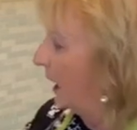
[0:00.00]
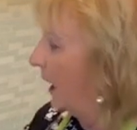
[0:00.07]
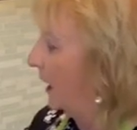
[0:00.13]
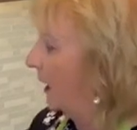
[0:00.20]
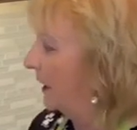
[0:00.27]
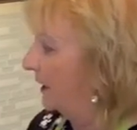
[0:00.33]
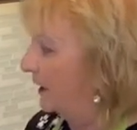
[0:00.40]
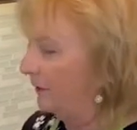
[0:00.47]

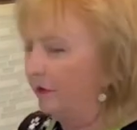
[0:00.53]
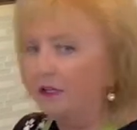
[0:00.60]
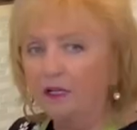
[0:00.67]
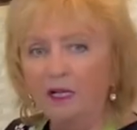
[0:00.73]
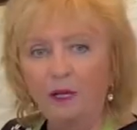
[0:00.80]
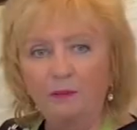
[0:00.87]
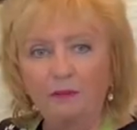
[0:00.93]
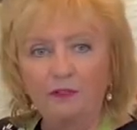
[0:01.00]
Uh, give it
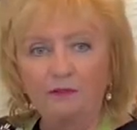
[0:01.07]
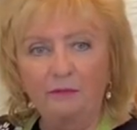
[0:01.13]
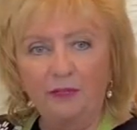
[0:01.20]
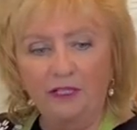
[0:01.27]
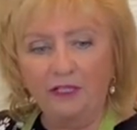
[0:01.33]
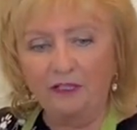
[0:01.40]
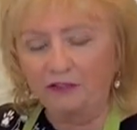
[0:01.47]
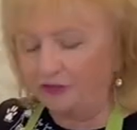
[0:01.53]
a couple of
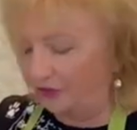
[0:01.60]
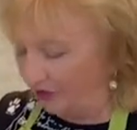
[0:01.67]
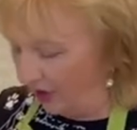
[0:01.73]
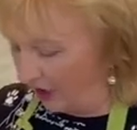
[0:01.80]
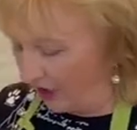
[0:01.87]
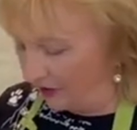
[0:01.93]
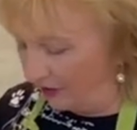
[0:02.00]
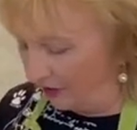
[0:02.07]
minutes
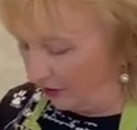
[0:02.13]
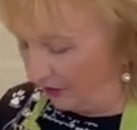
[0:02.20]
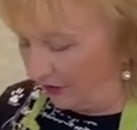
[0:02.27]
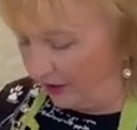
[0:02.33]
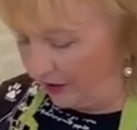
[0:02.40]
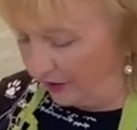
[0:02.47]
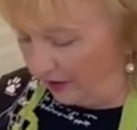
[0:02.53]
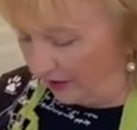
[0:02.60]
and it'll heat